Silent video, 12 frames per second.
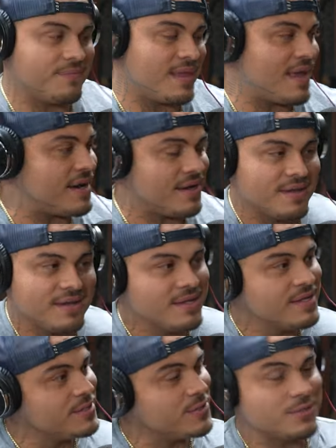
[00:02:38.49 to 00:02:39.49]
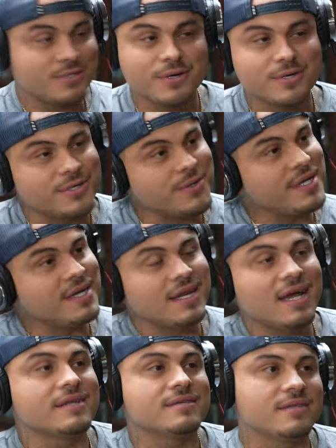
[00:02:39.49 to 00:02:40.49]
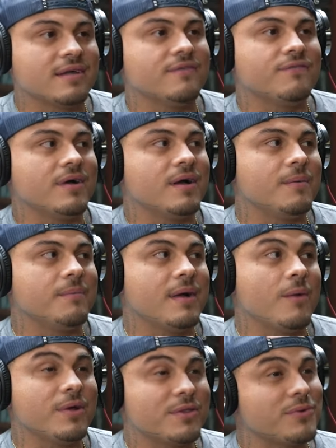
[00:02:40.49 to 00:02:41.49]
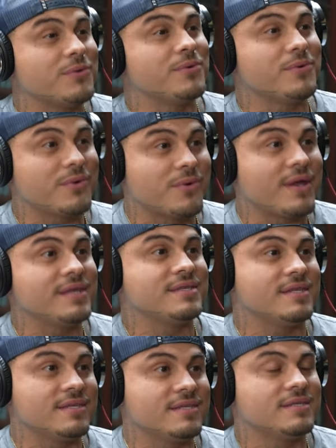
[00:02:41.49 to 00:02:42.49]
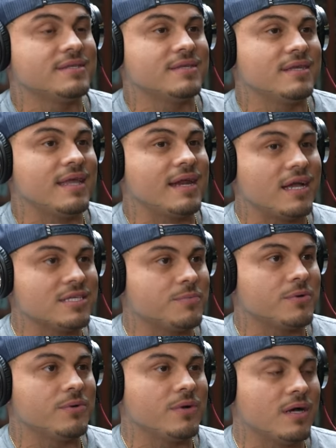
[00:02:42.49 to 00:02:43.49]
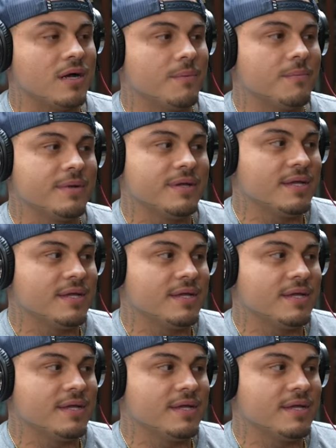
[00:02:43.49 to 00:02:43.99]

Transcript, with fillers: they had to do surgery, a lot of stuff. Um, I went through craziness in that hospital, um,